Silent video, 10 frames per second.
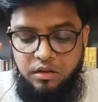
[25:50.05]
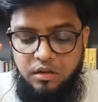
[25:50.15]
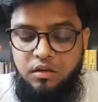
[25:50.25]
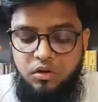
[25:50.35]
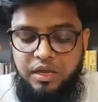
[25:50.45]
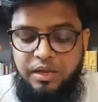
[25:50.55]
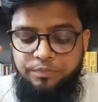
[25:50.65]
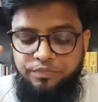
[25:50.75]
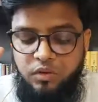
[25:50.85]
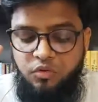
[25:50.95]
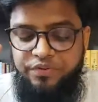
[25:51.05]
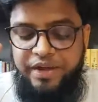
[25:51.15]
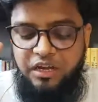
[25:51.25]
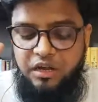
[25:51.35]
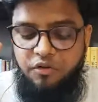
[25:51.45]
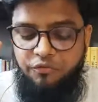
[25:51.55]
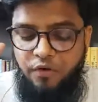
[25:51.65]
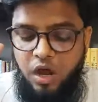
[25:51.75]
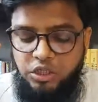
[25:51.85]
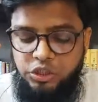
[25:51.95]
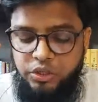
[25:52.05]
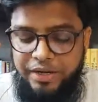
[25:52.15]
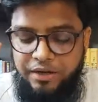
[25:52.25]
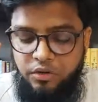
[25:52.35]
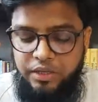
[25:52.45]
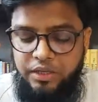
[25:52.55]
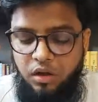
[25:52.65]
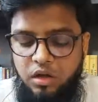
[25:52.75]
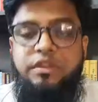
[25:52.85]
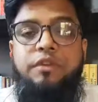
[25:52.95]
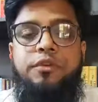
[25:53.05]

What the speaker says: Okay. Wait. Foreshadowing of the